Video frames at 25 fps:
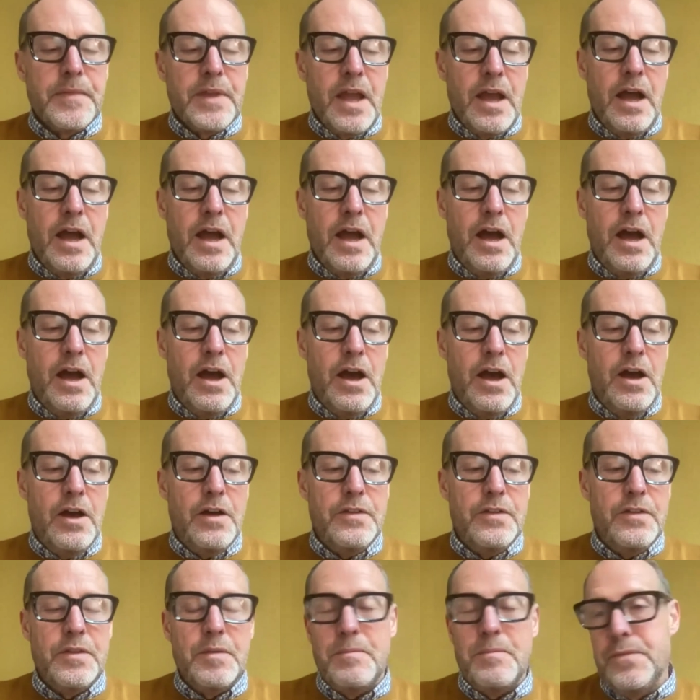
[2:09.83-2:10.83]

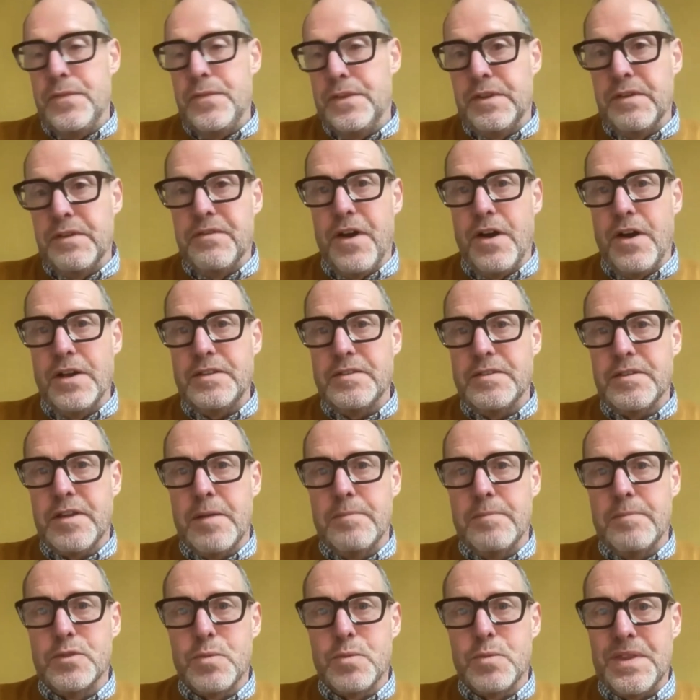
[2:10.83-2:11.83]
The device
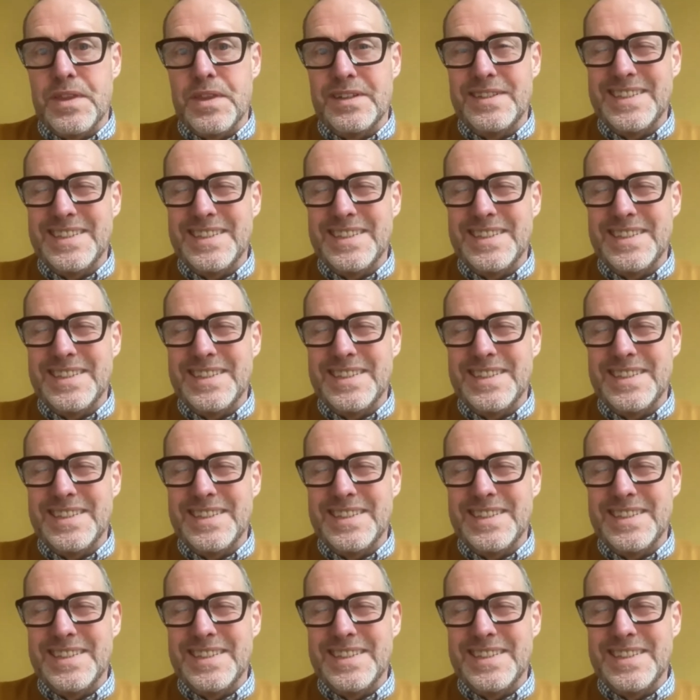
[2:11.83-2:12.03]
comes with a